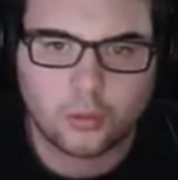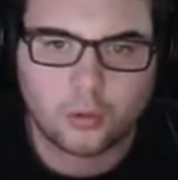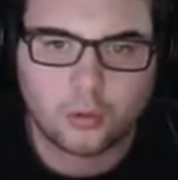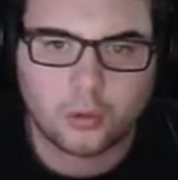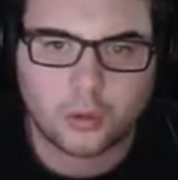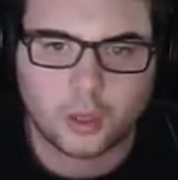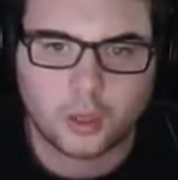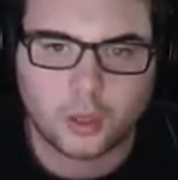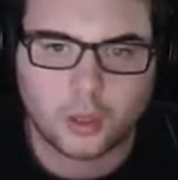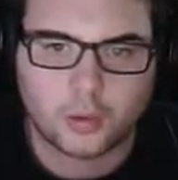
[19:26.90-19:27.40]

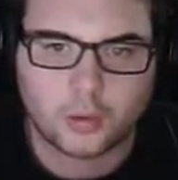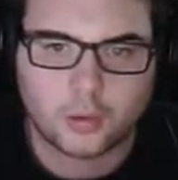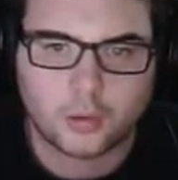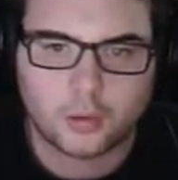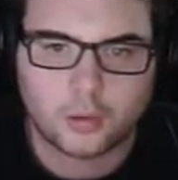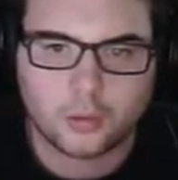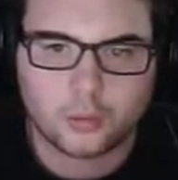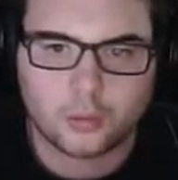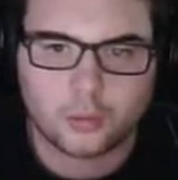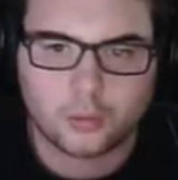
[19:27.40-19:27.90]
Okay.
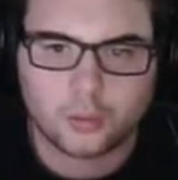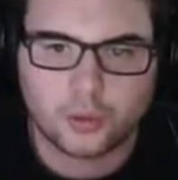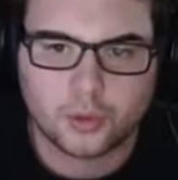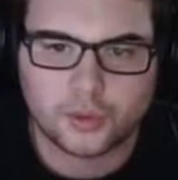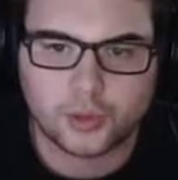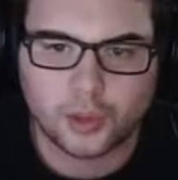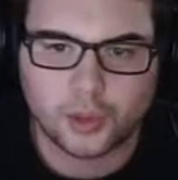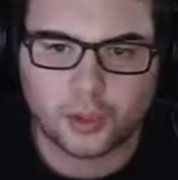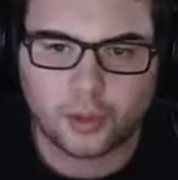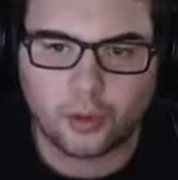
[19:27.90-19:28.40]
We're just
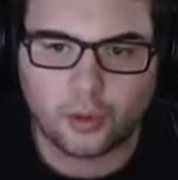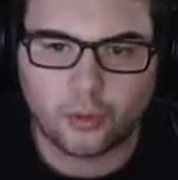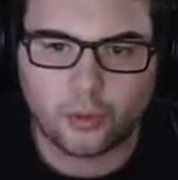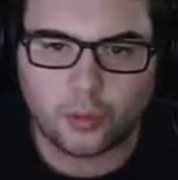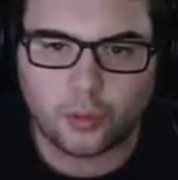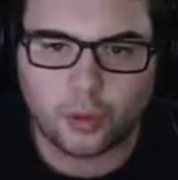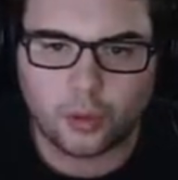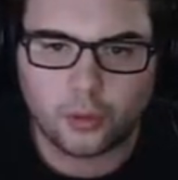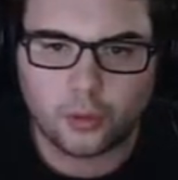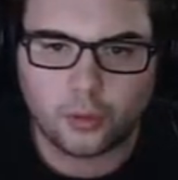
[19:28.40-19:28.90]
gonna go
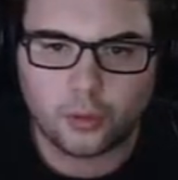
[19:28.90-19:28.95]
for it.